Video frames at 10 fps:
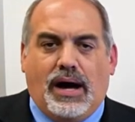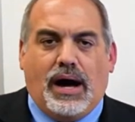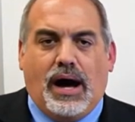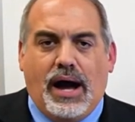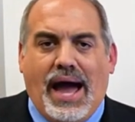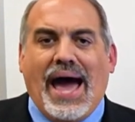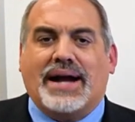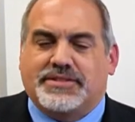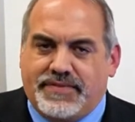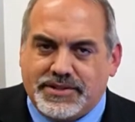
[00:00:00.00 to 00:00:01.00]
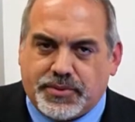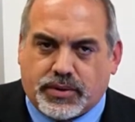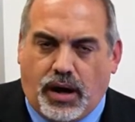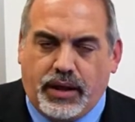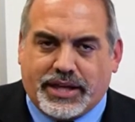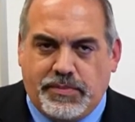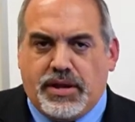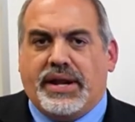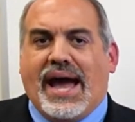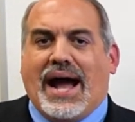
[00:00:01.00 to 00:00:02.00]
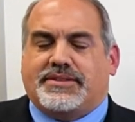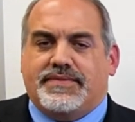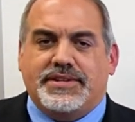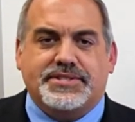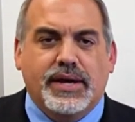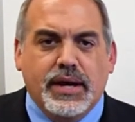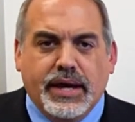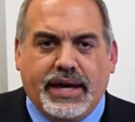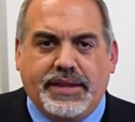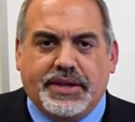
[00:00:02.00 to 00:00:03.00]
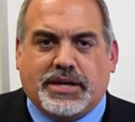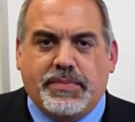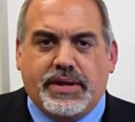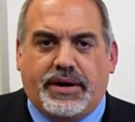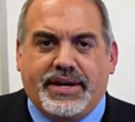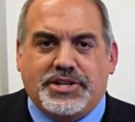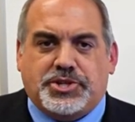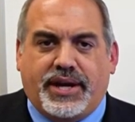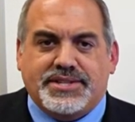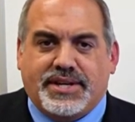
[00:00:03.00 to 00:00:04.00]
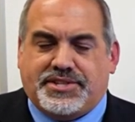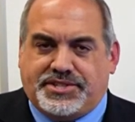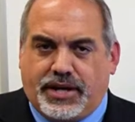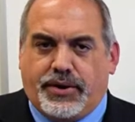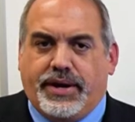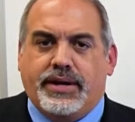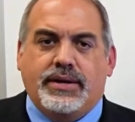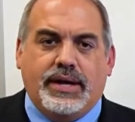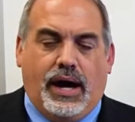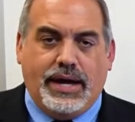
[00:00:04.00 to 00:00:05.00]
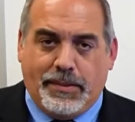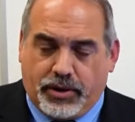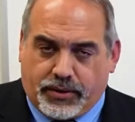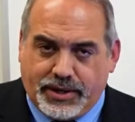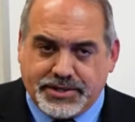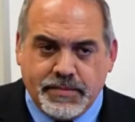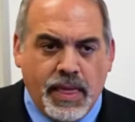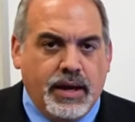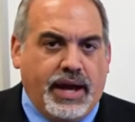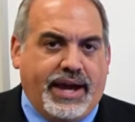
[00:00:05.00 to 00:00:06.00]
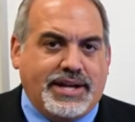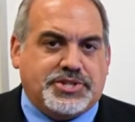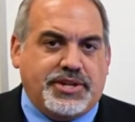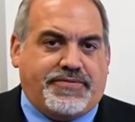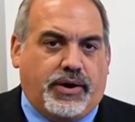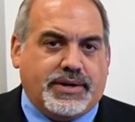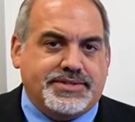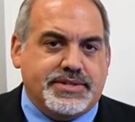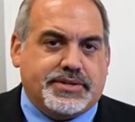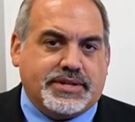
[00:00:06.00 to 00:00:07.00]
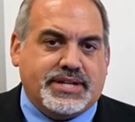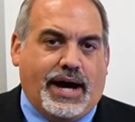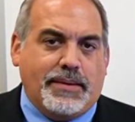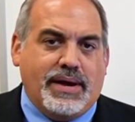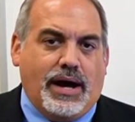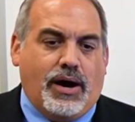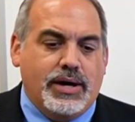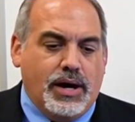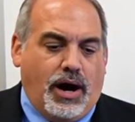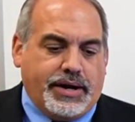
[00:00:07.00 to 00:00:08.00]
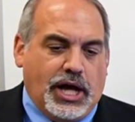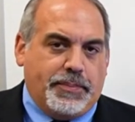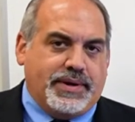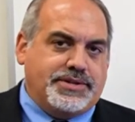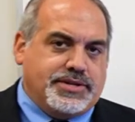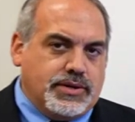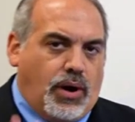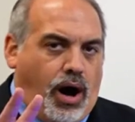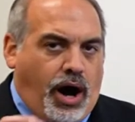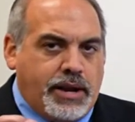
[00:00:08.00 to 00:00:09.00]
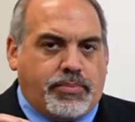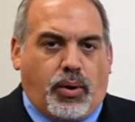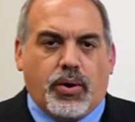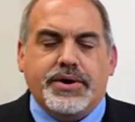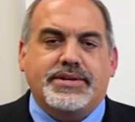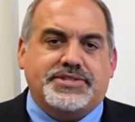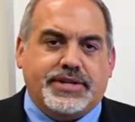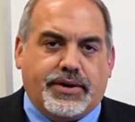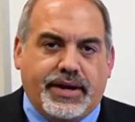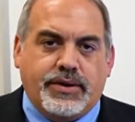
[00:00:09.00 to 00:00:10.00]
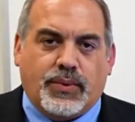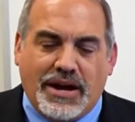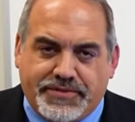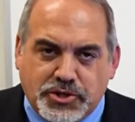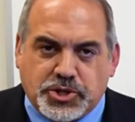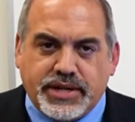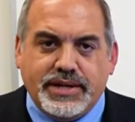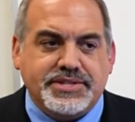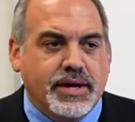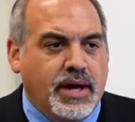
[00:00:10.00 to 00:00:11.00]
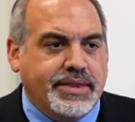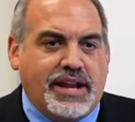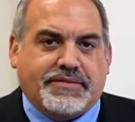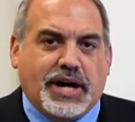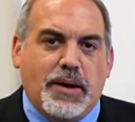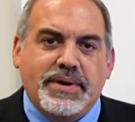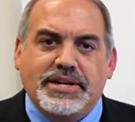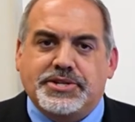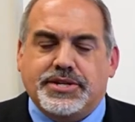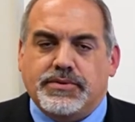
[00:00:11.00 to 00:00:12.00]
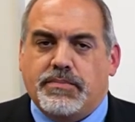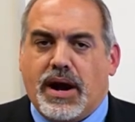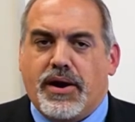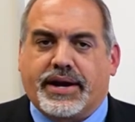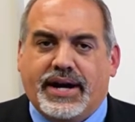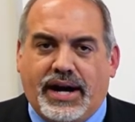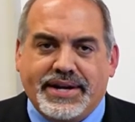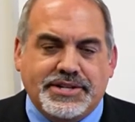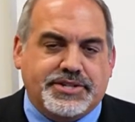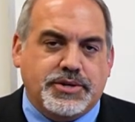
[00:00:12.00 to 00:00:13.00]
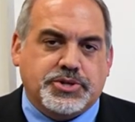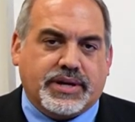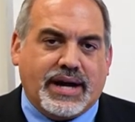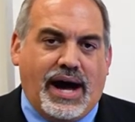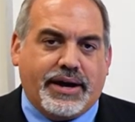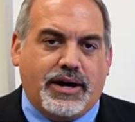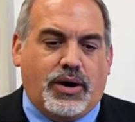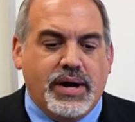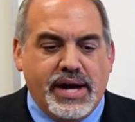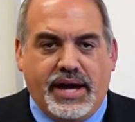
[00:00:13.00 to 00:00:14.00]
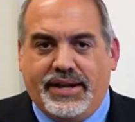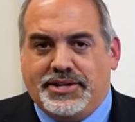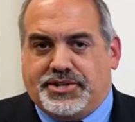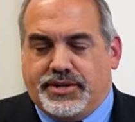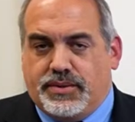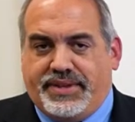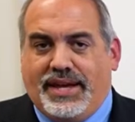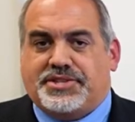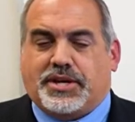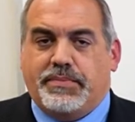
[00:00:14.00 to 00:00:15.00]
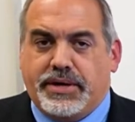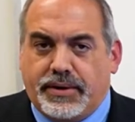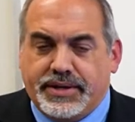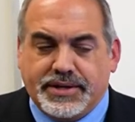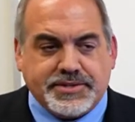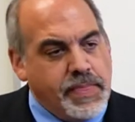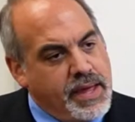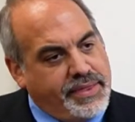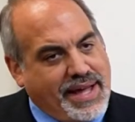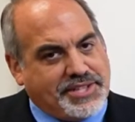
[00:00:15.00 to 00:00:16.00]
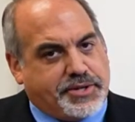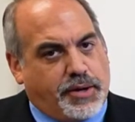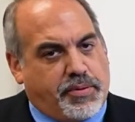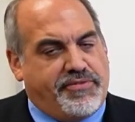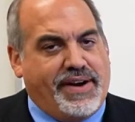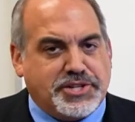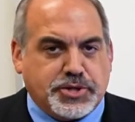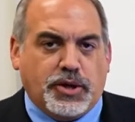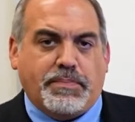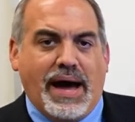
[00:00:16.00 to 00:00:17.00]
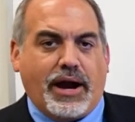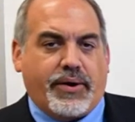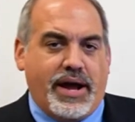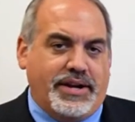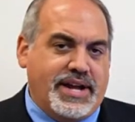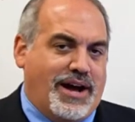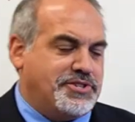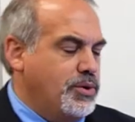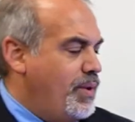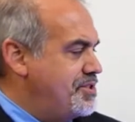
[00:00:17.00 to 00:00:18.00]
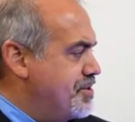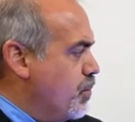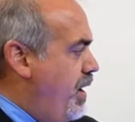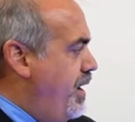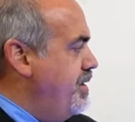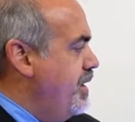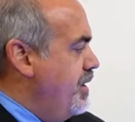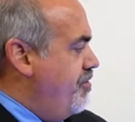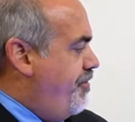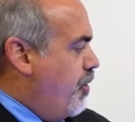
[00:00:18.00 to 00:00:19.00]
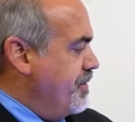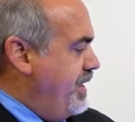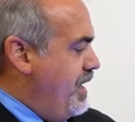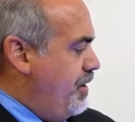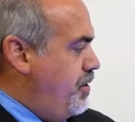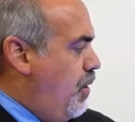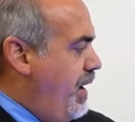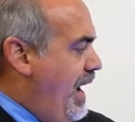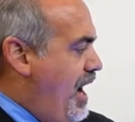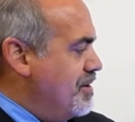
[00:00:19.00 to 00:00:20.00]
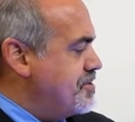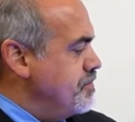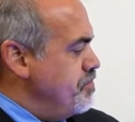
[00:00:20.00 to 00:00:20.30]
activist, we'll call it community activist in the community. She is a Syrian immigrant, and she focuses her time now on helping to onboard Syrian refugees that have come into America, into Chicago, and into these communities. That's her professional background, and now she wants to run for the Illinois House.